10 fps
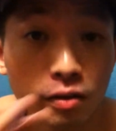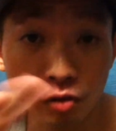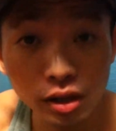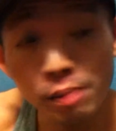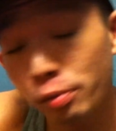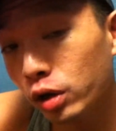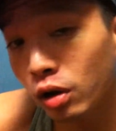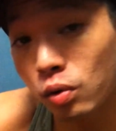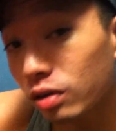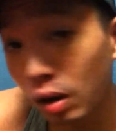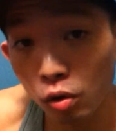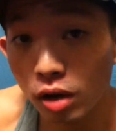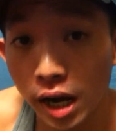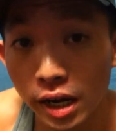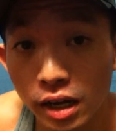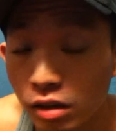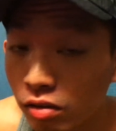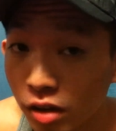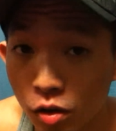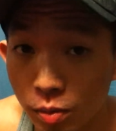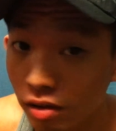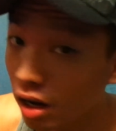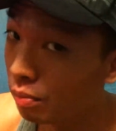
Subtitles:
from that point onwards, I won't lie, I just said to myself,